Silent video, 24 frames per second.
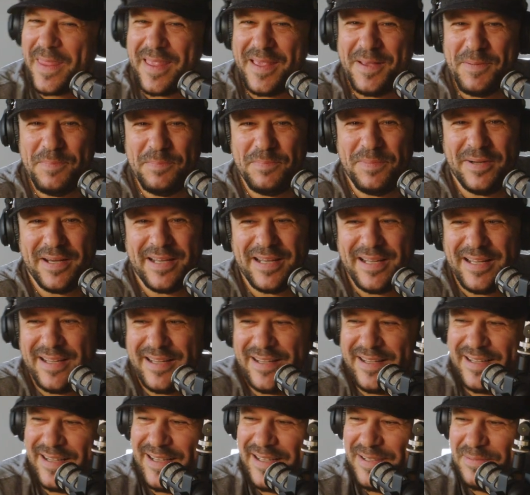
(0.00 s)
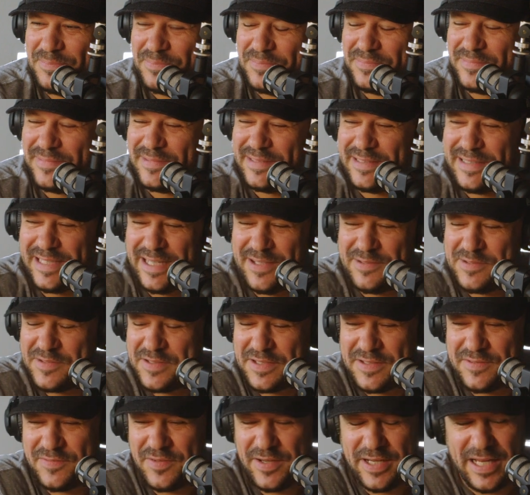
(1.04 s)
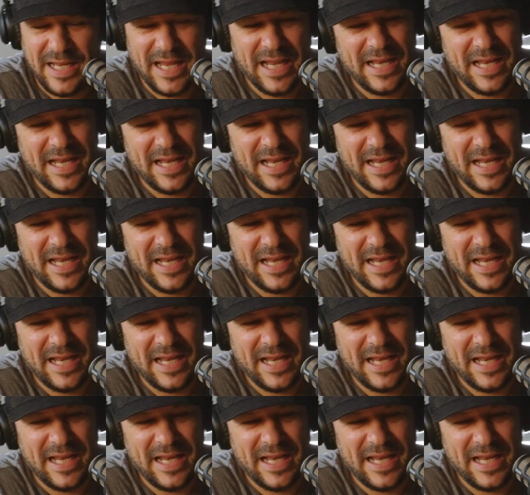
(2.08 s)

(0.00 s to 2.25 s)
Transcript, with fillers: but um, that was just funny.